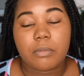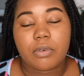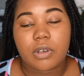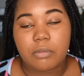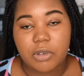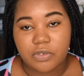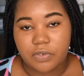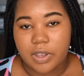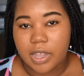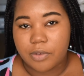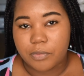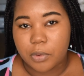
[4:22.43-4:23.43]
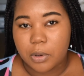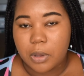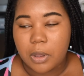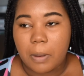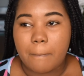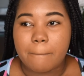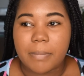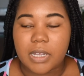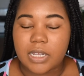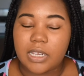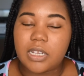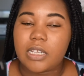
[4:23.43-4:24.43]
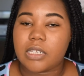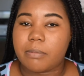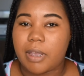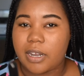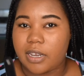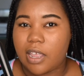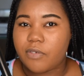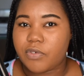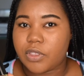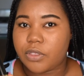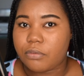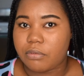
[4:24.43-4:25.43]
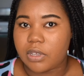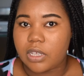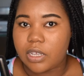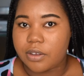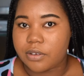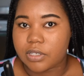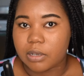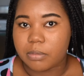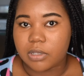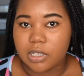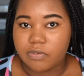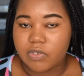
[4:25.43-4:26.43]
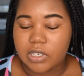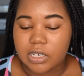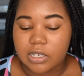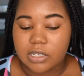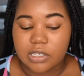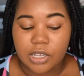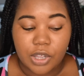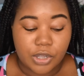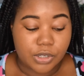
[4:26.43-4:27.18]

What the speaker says: pretty much forever. But he needs a body every 3 years, I believe it is.